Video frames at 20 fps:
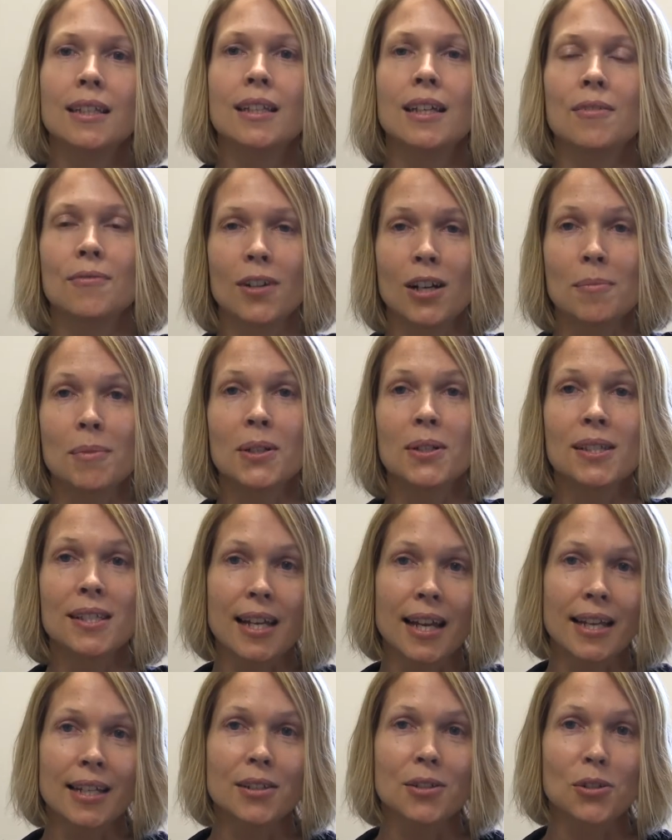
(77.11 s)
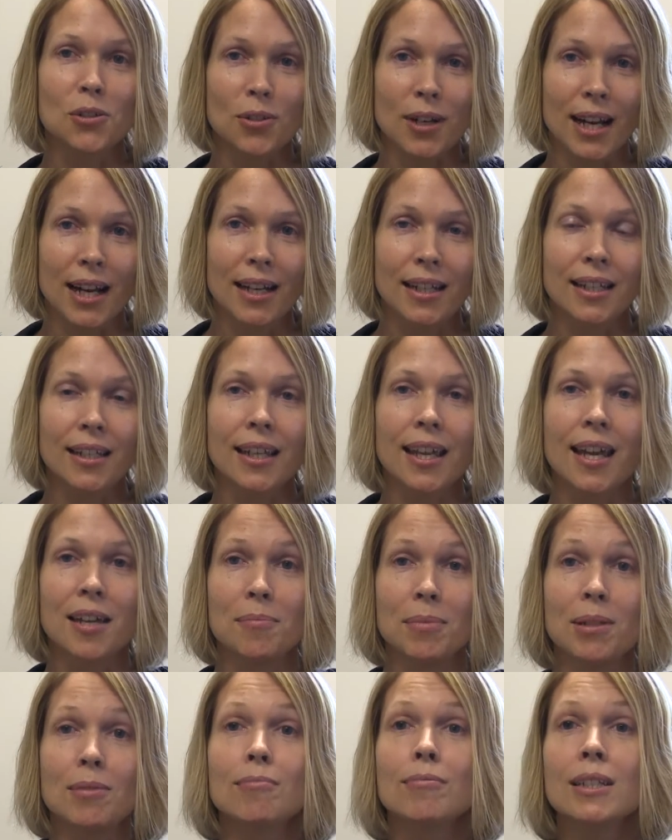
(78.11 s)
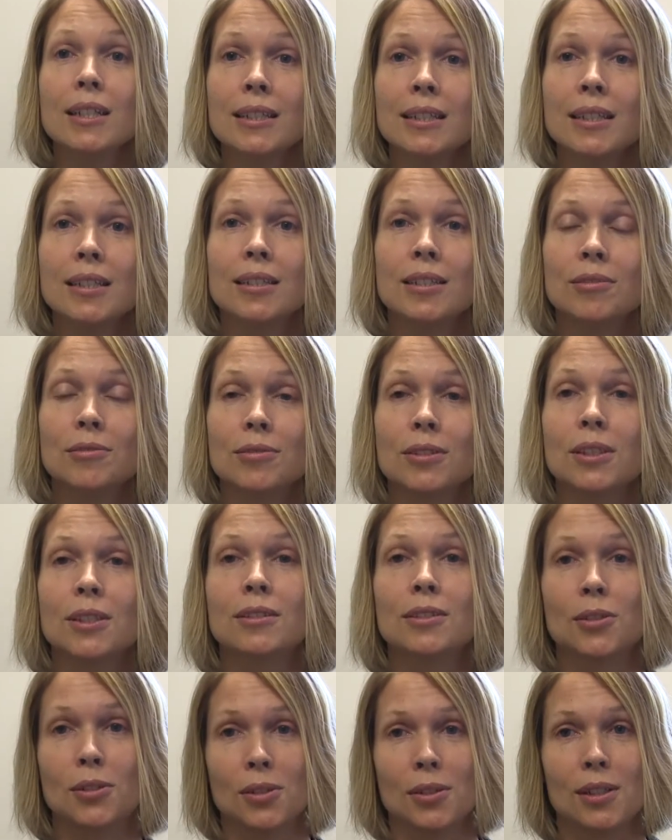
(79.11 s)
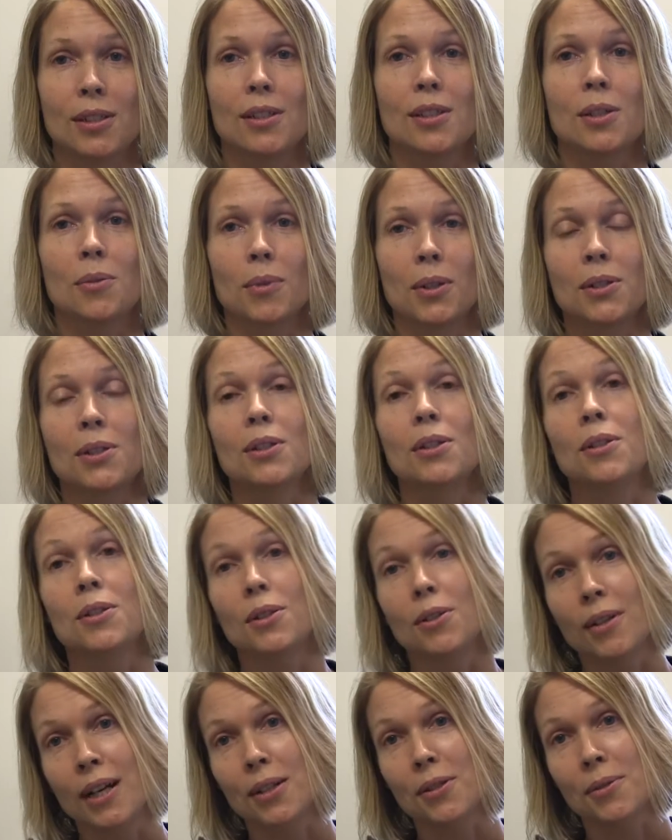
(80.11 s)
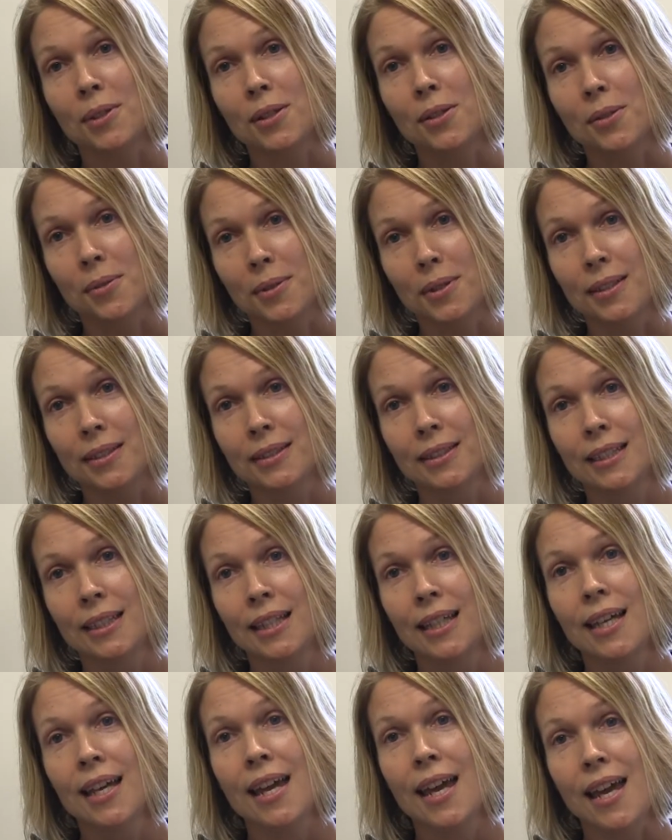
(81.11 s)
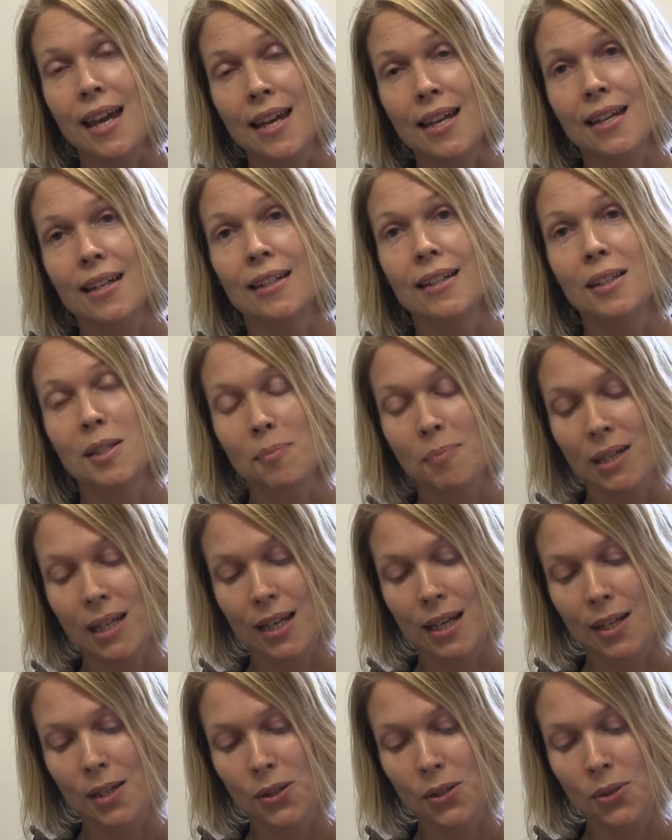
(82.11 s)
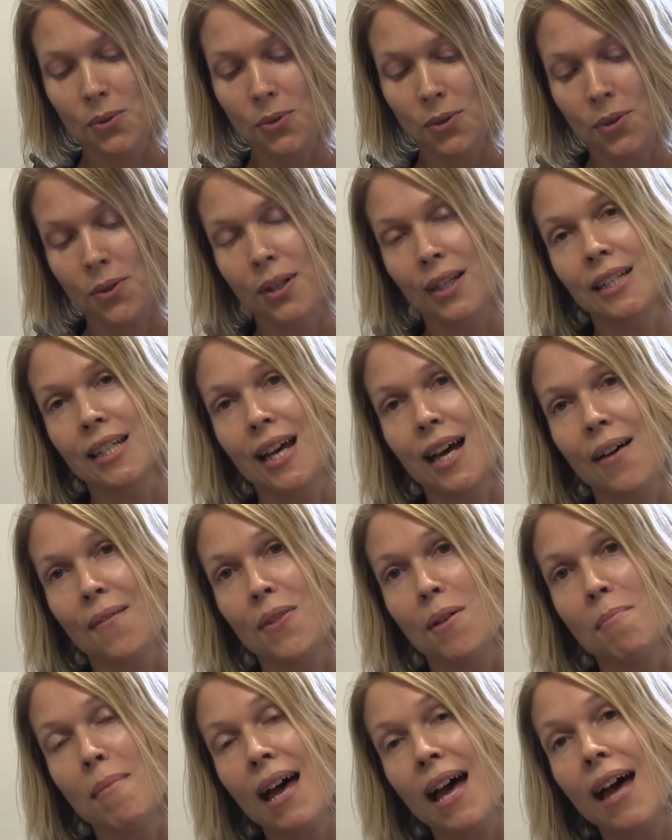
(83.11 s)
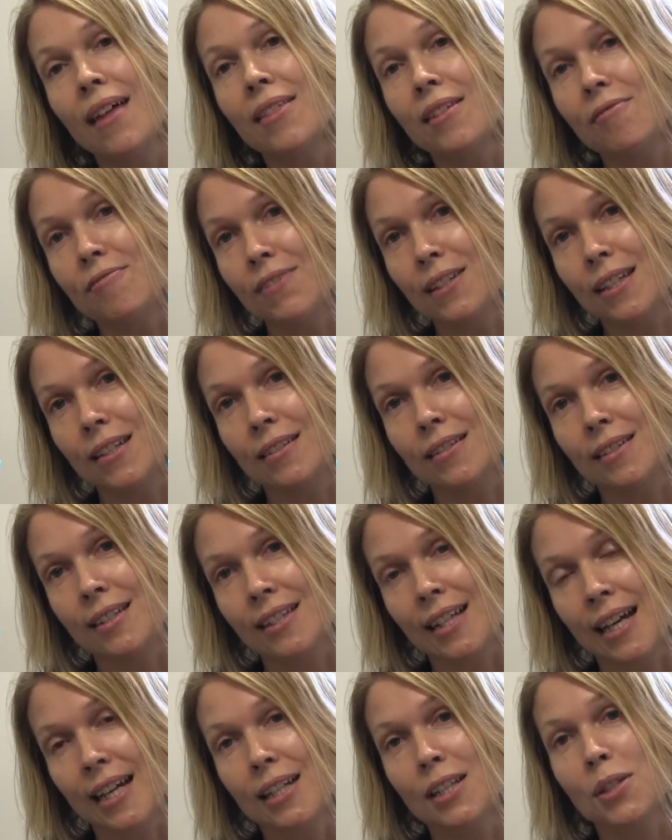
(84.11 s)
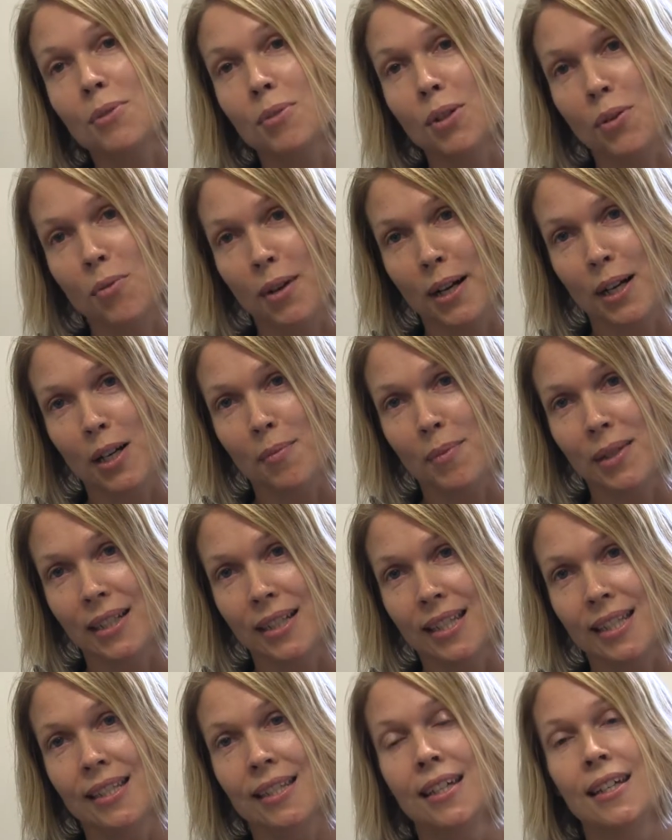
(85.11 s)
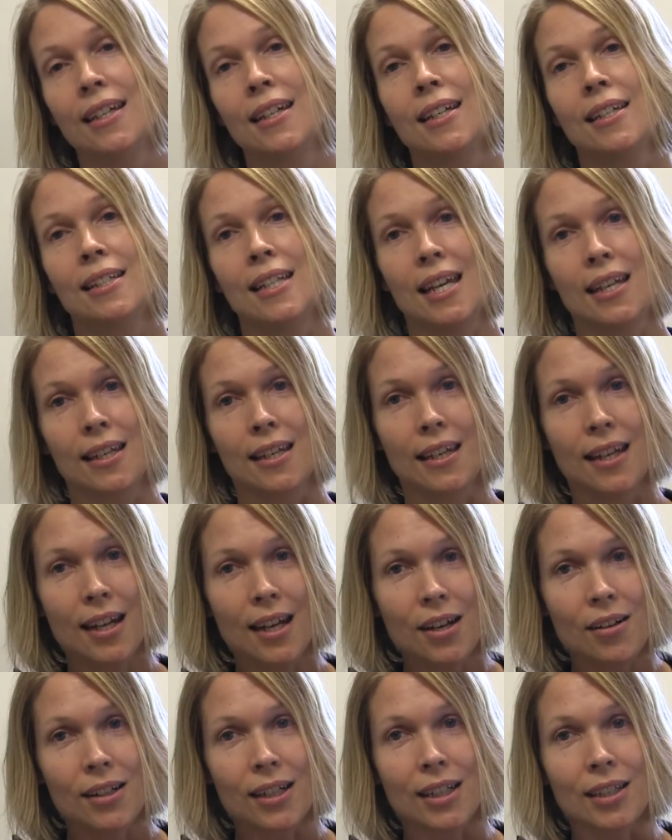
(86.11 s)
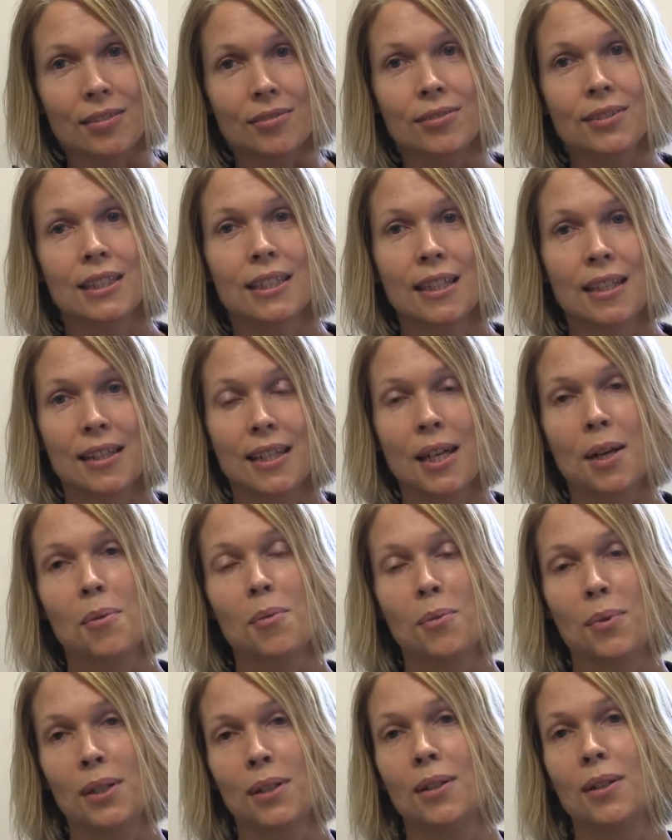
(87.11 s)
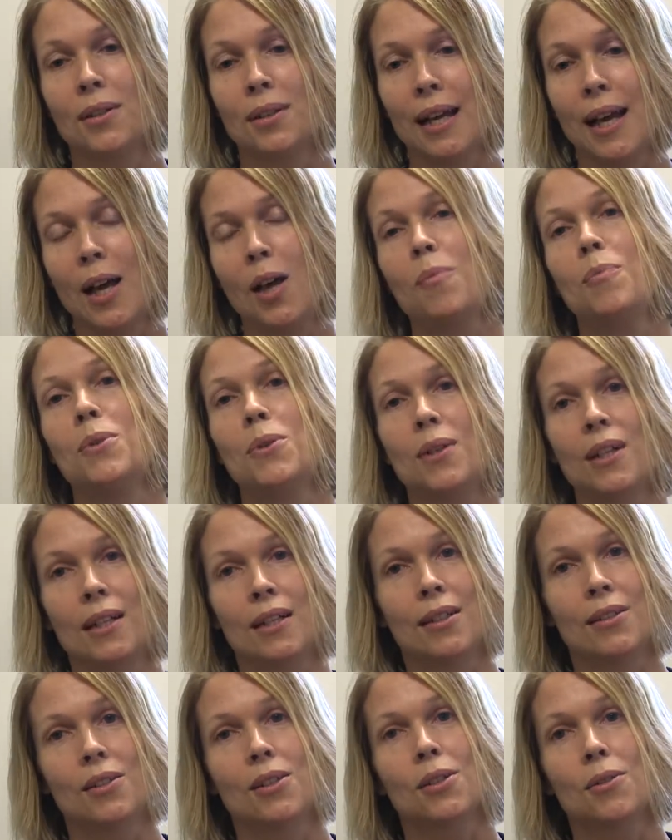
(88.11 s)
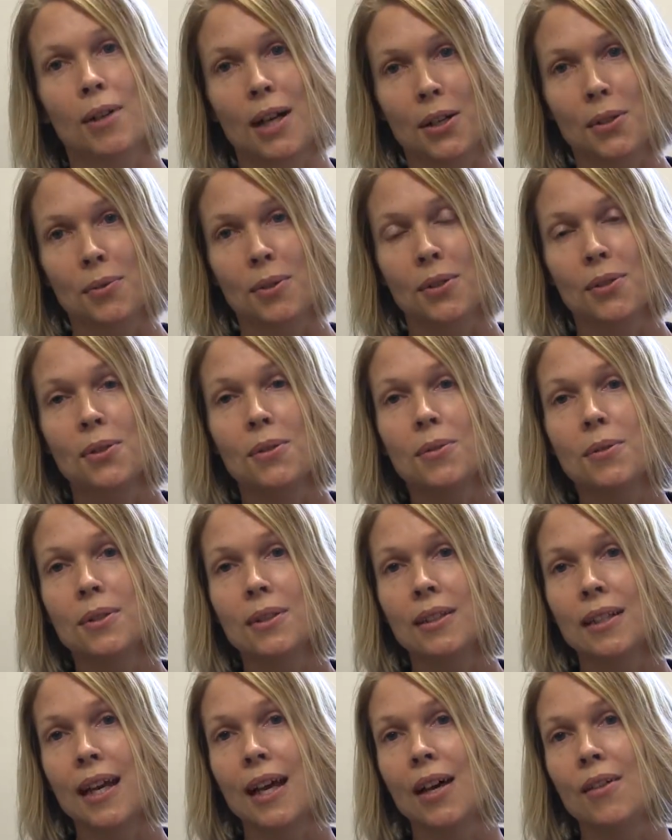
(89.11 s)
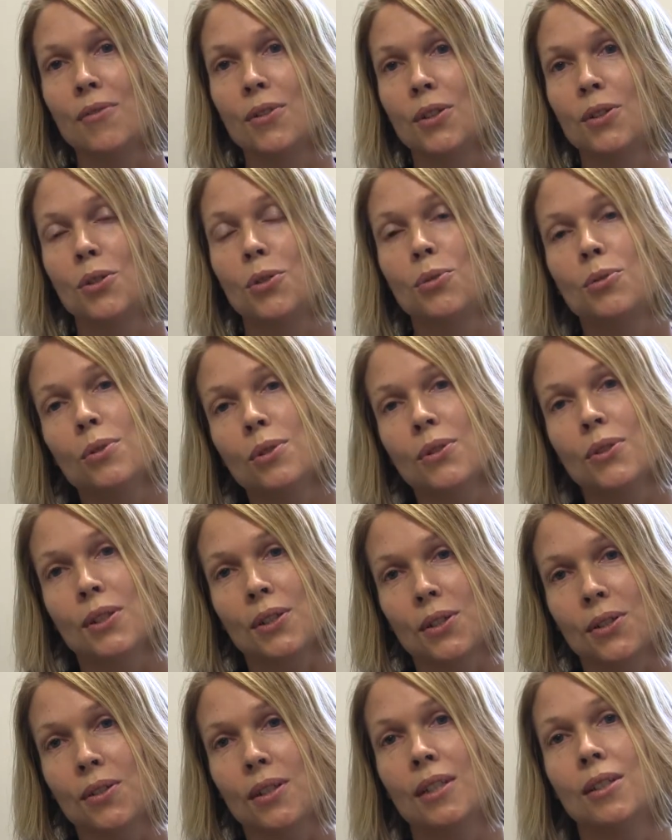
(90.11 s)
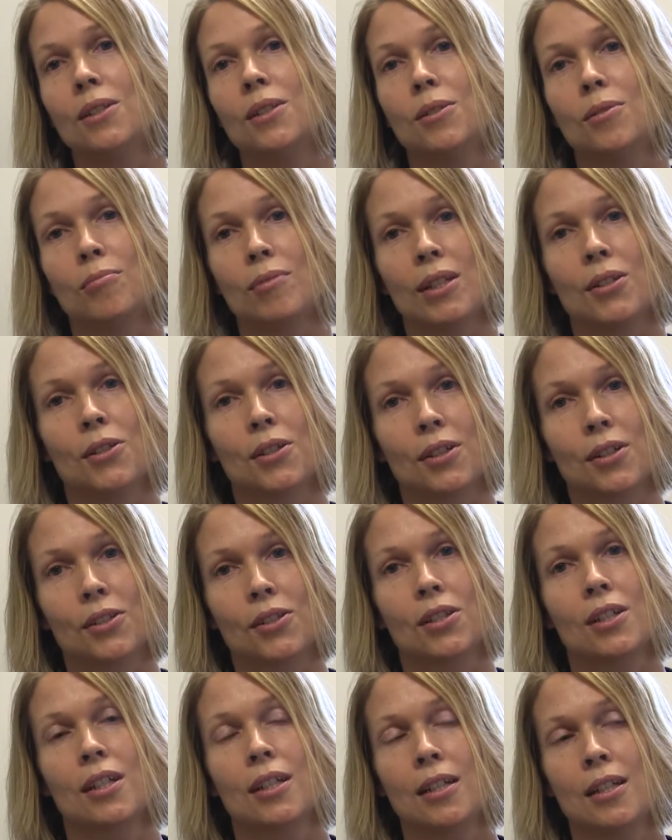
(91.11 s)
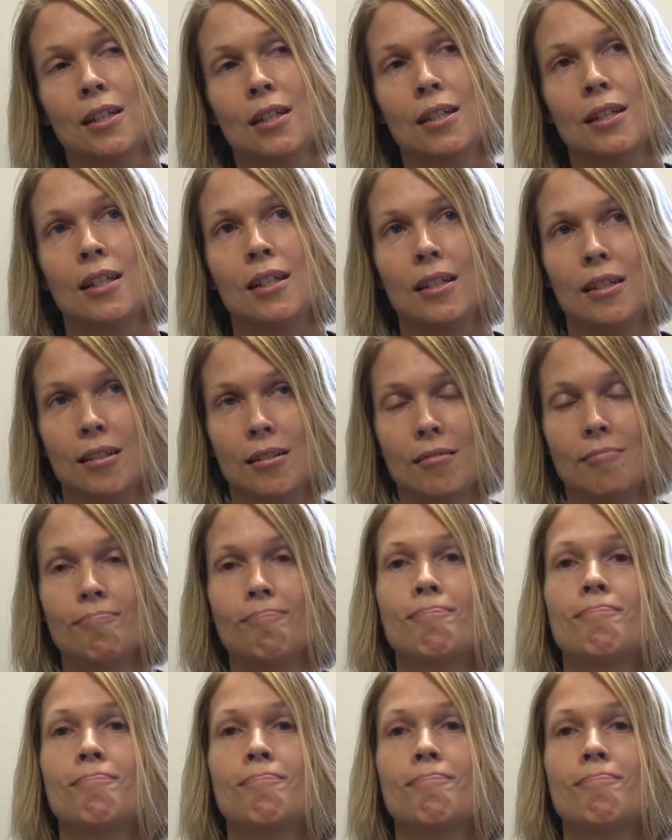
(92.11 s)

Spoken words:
environmental science track can be really good for students that want to go to graduate school. And it's because you're going to have the math and physical science requirements taken care of that will help you get into graduate school and have the tools that you need to do research in